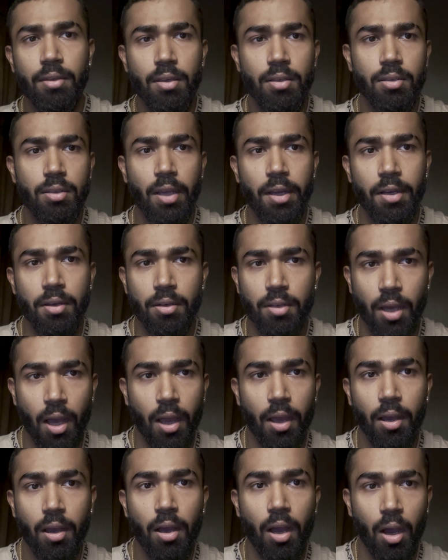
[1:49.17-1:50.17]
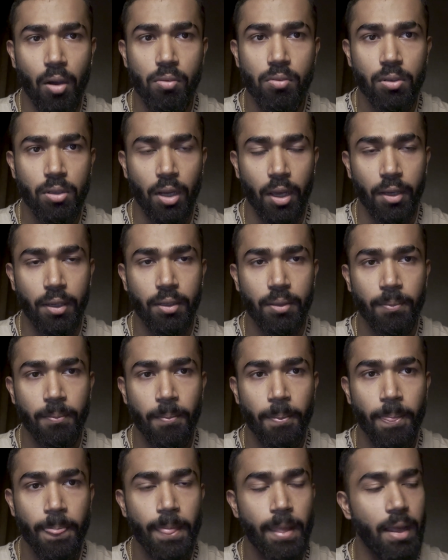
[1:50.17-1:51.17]
this entire outline
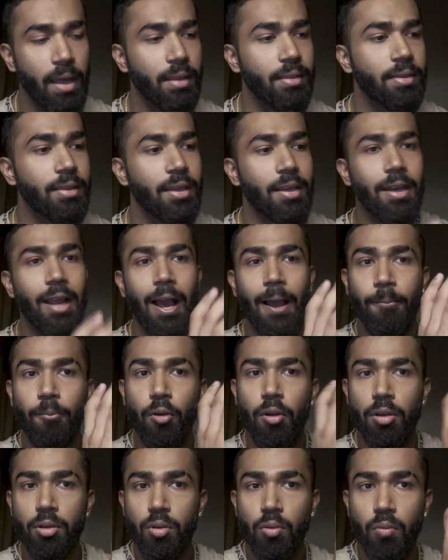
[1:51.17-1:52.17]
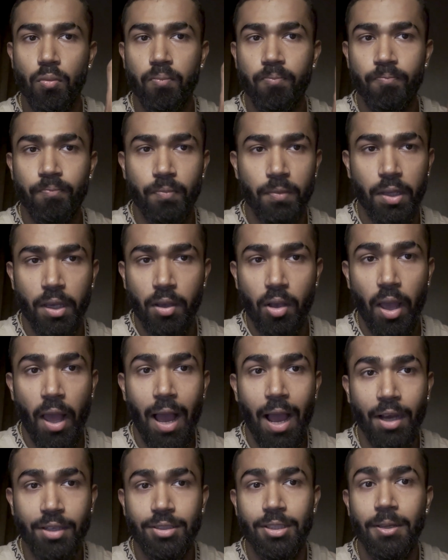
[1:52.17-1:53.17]
and then I'm going to like
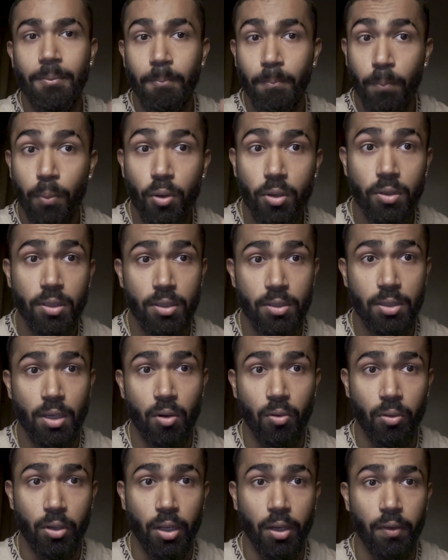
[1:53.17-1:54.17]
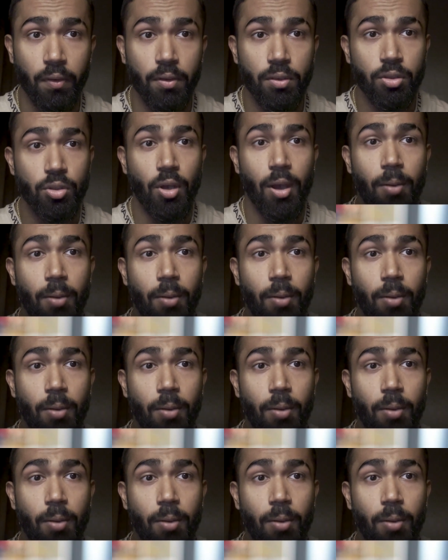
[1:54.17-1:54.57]
actually put this outline. So